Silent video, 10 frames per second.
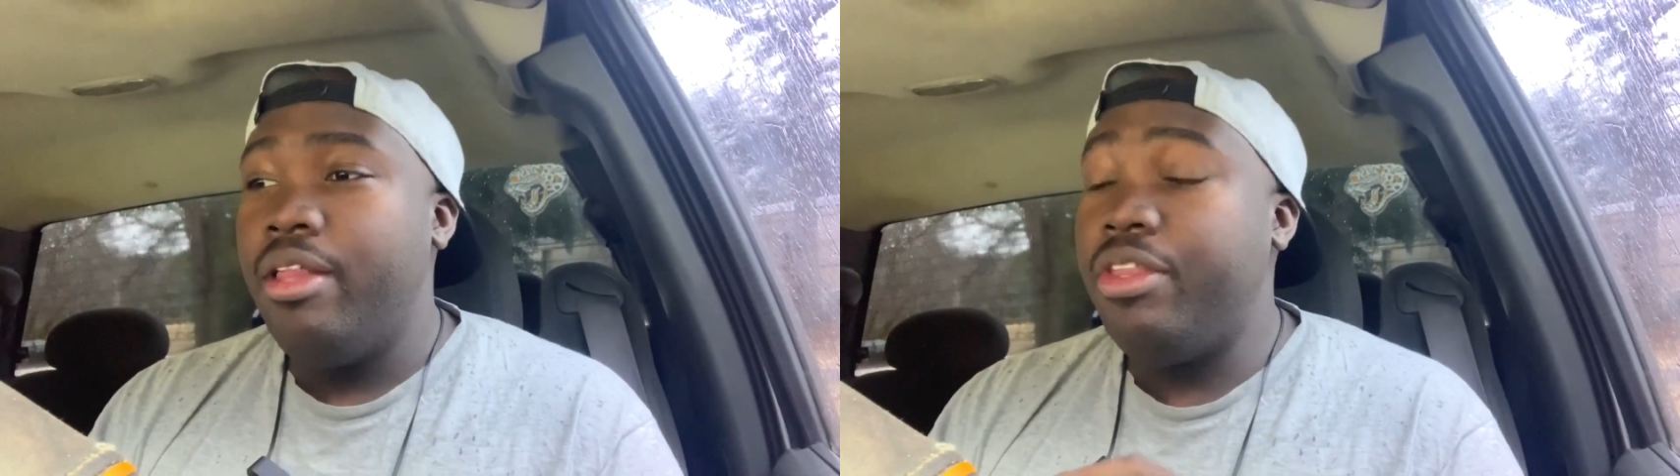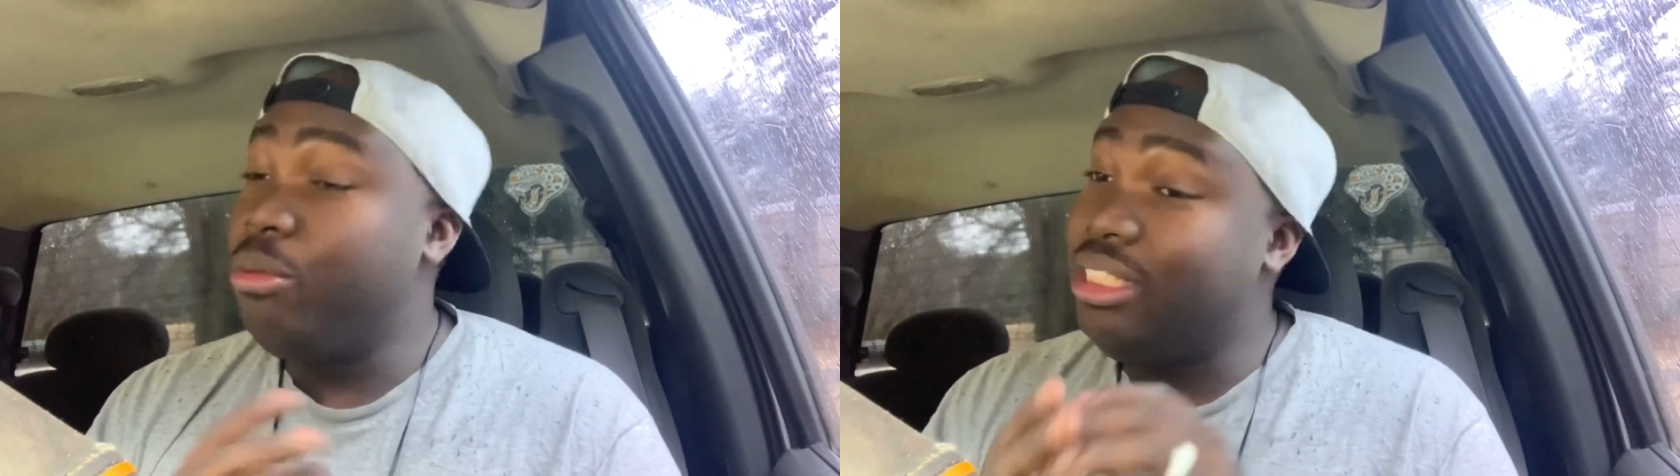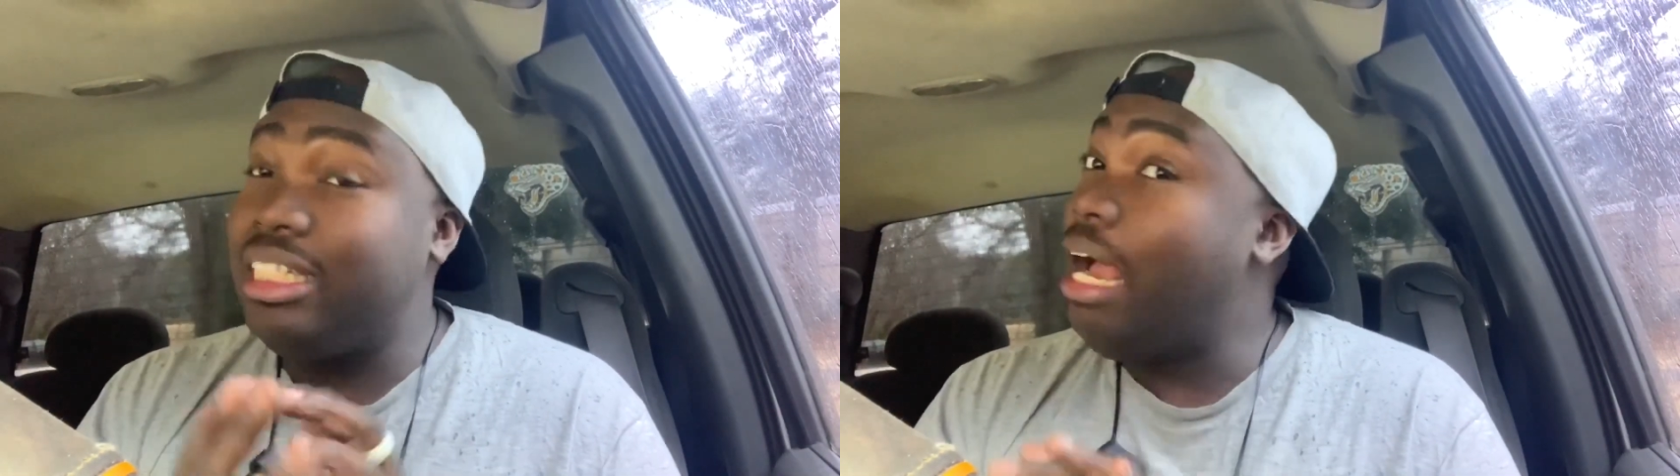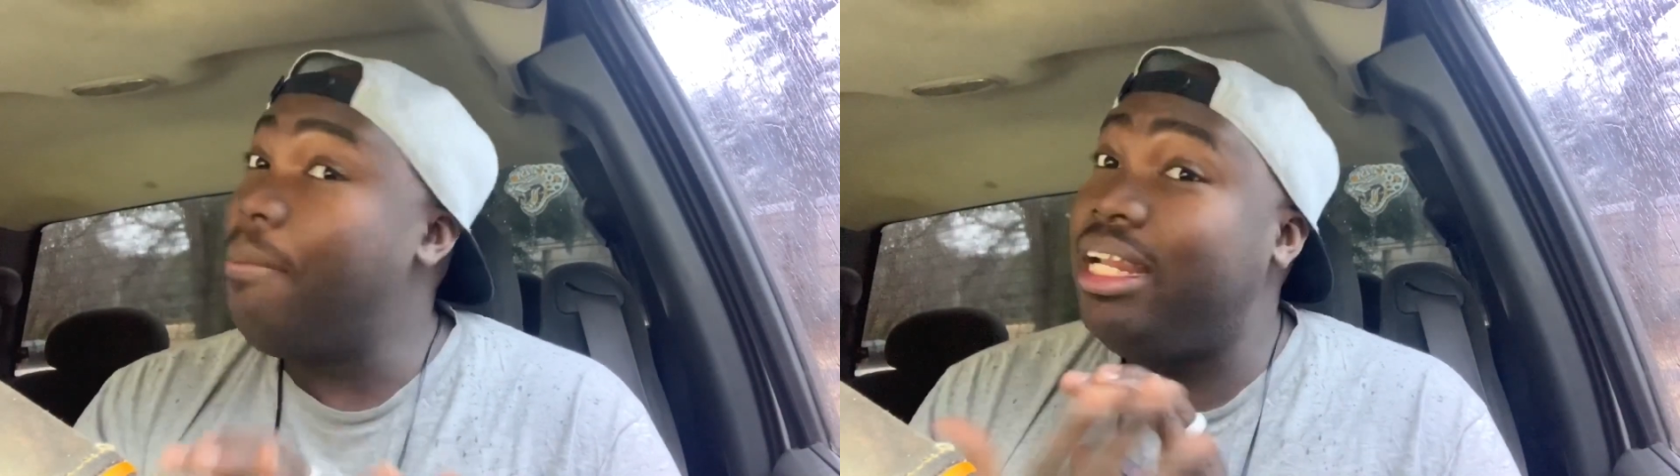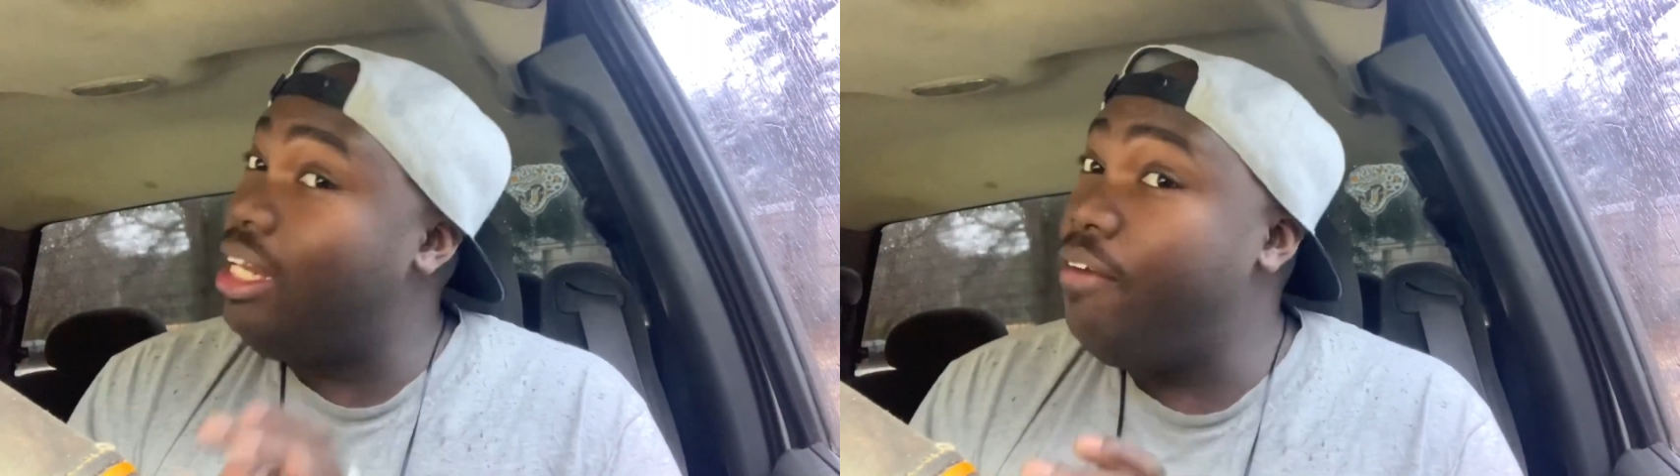There was a
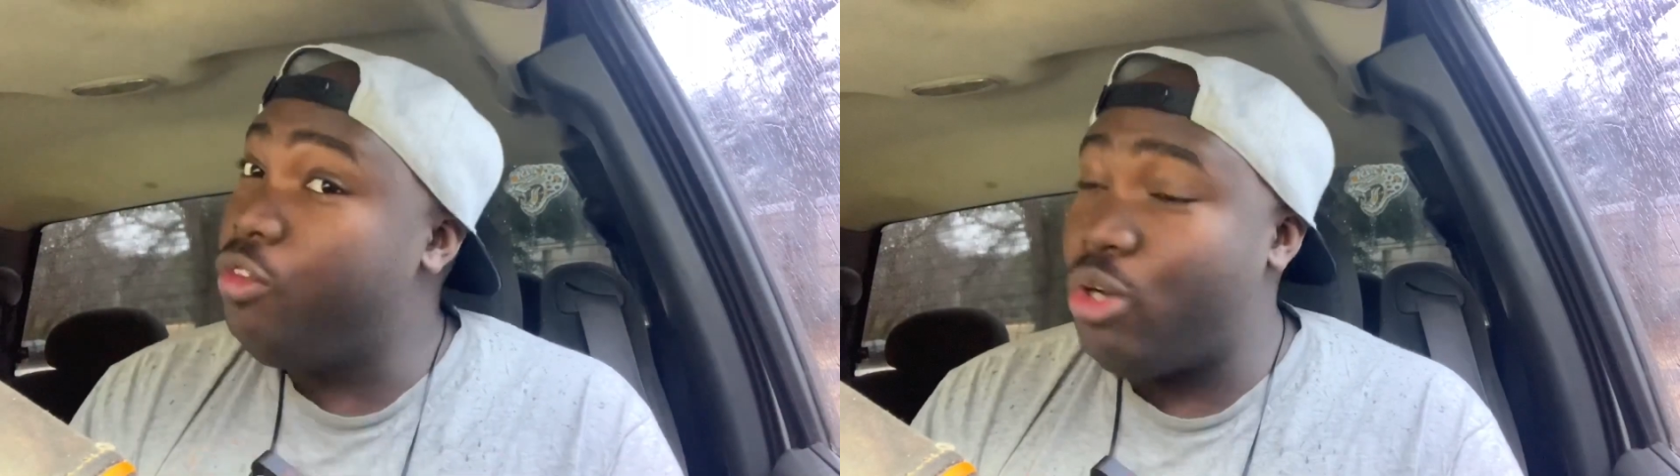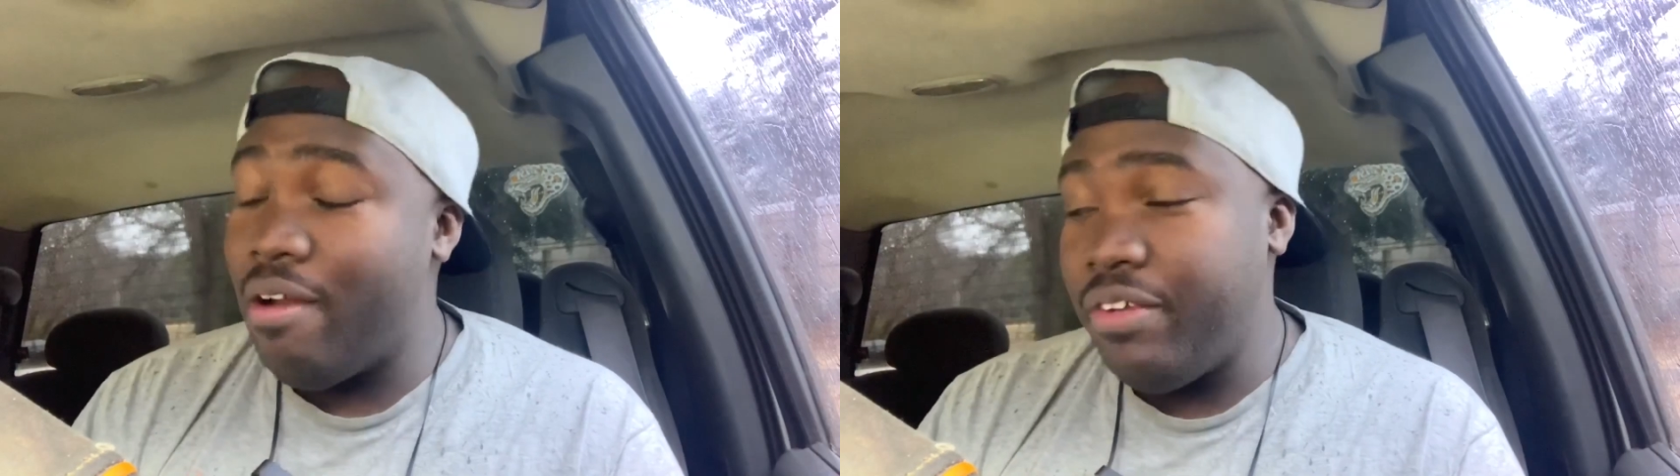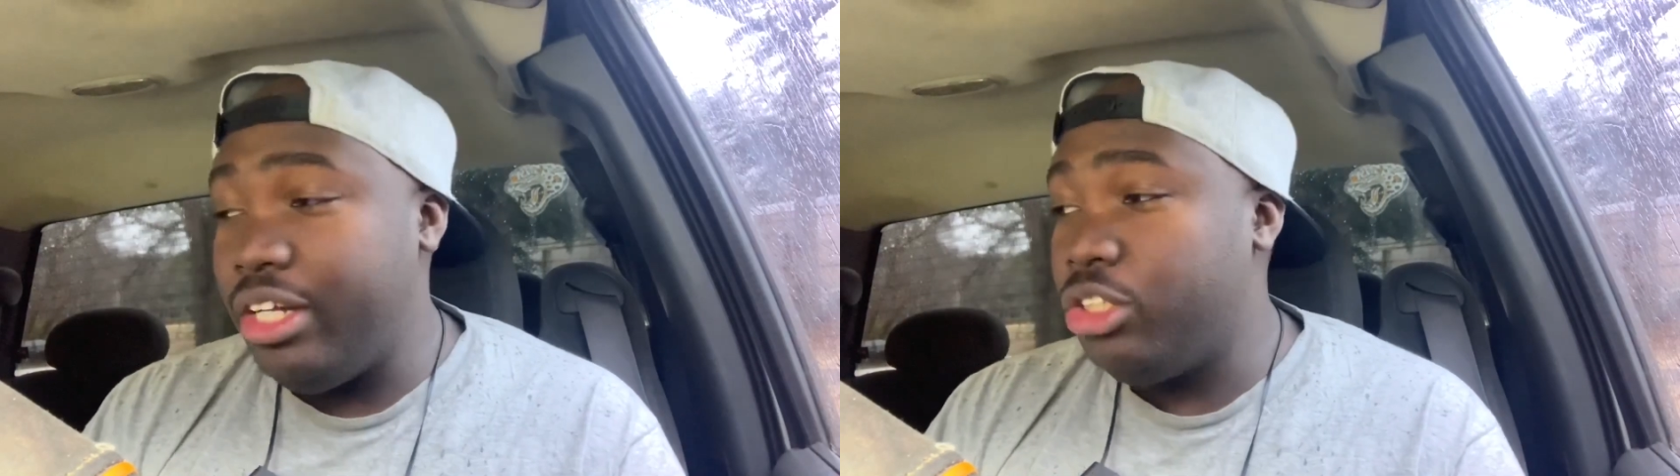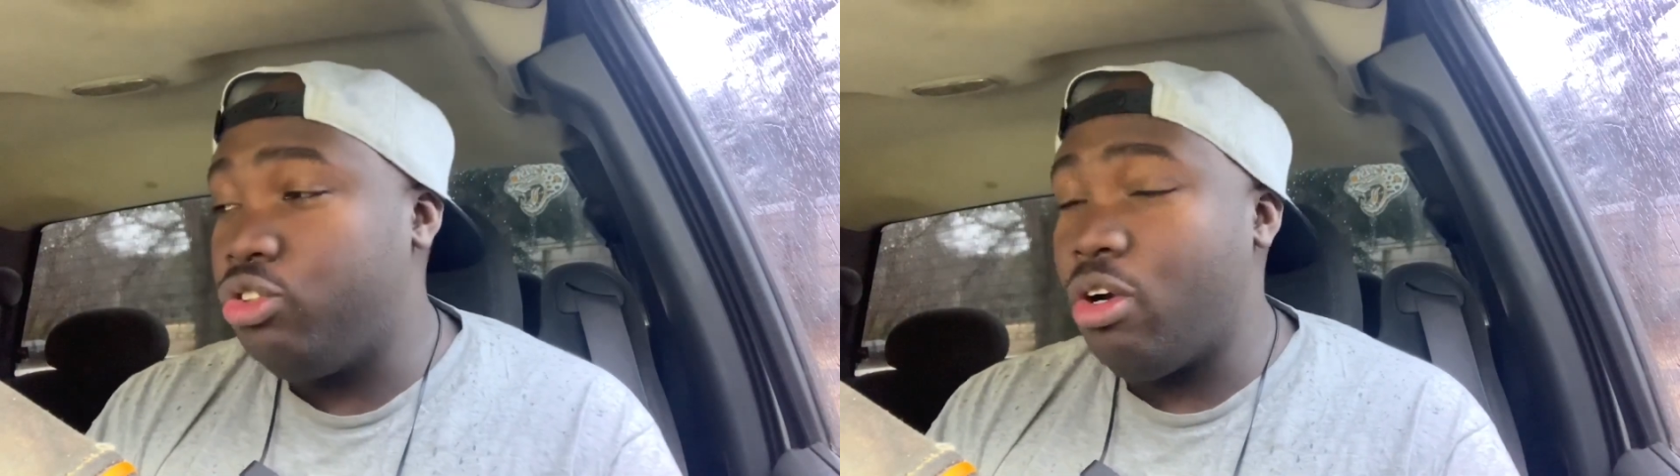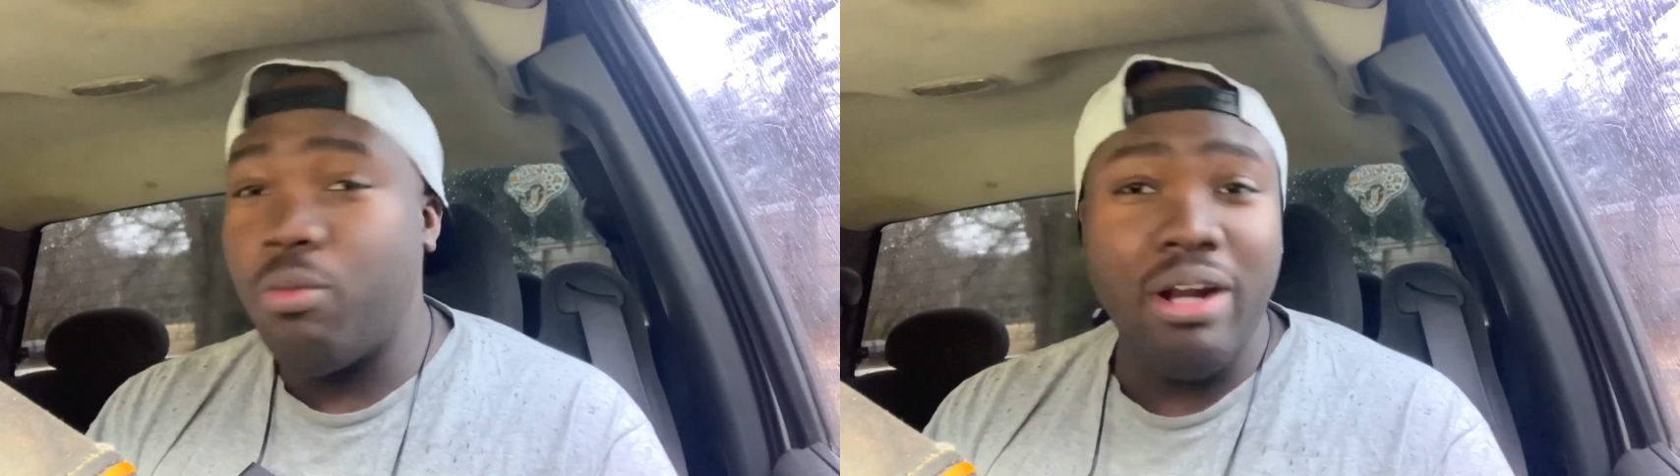time I loved driving in this truck.